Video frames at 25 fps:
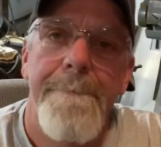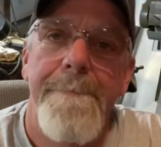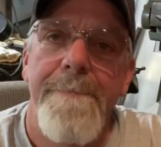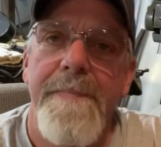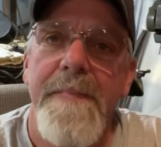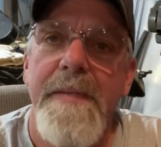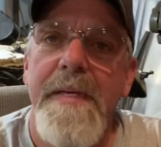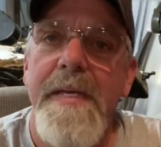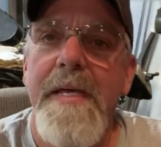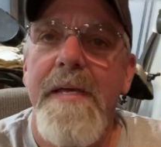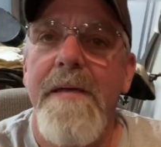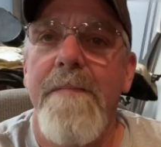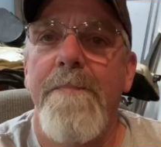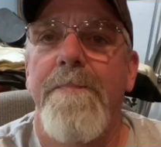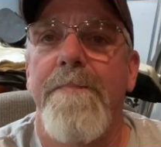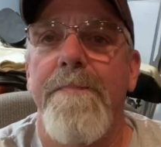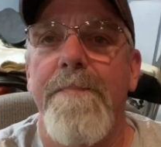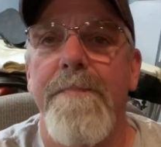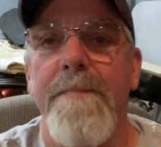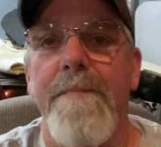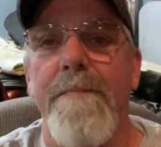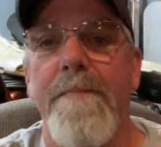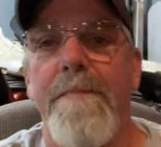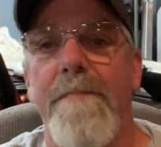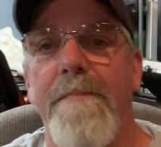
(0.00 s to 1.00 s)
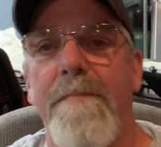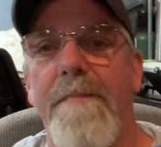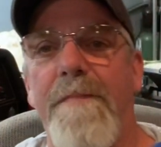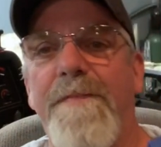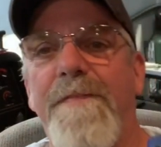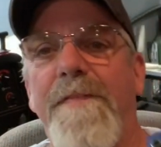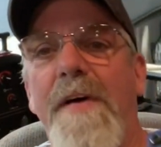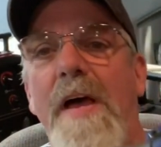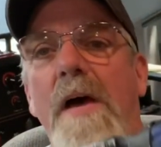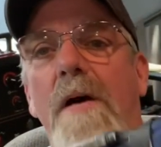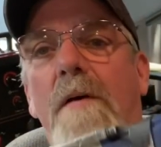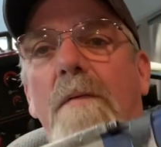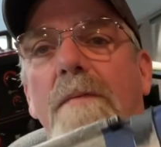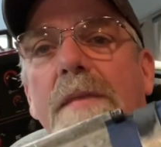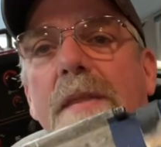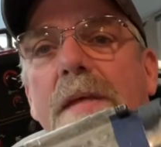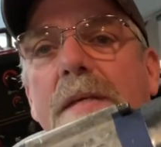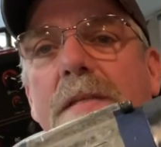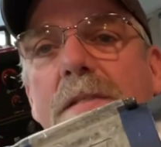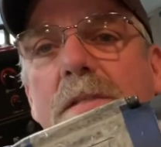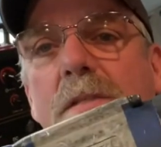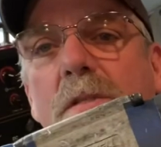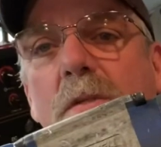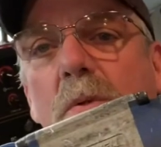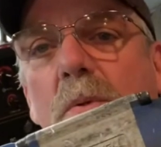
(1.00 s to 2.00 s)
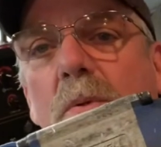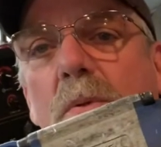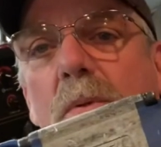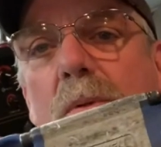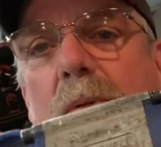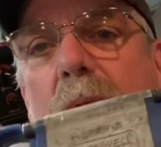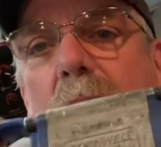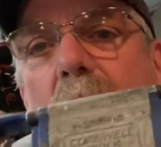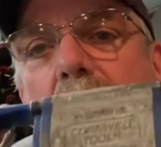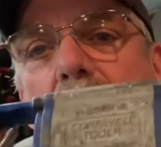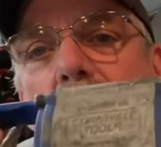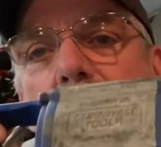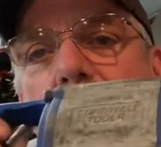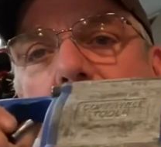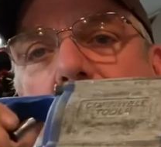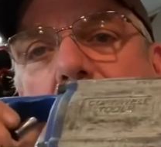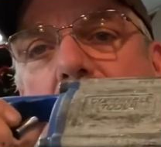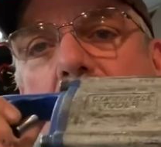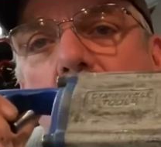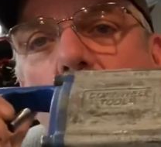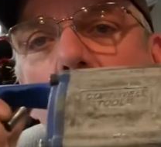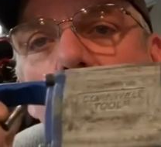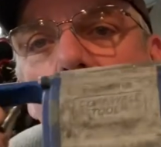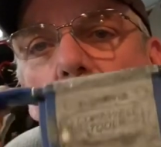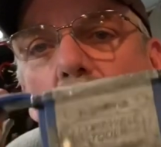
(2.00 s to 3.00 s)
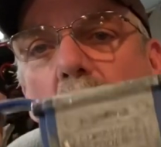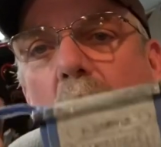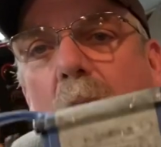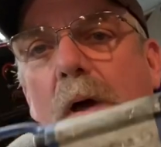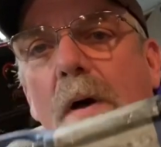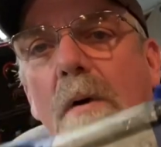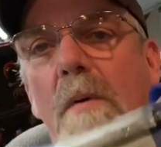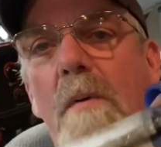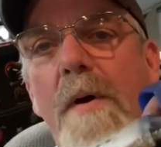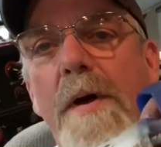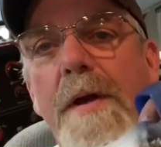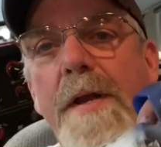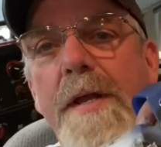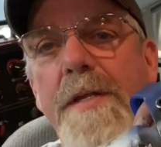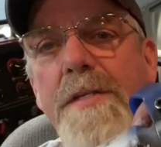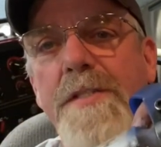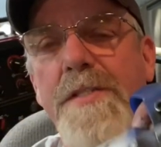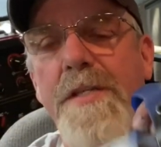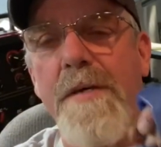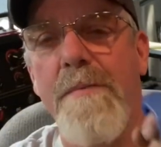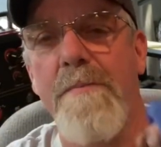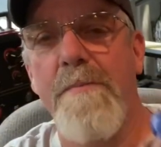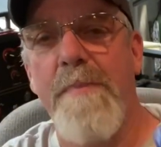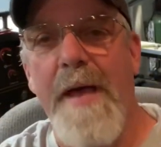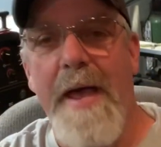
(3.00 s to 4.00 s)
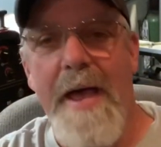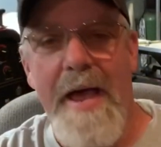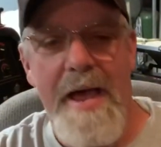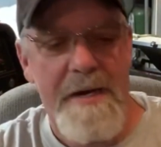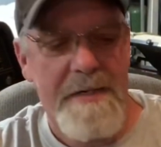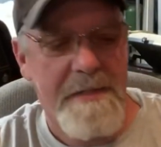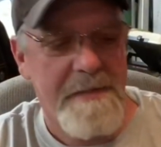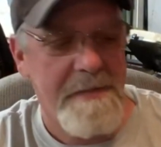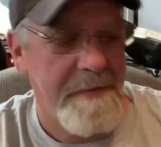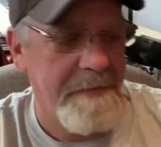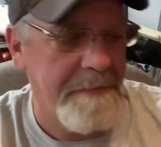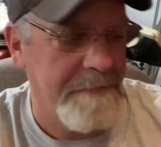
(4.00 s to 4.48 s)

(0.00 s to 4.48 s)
he found this tool, this Cornwell 1-inch impact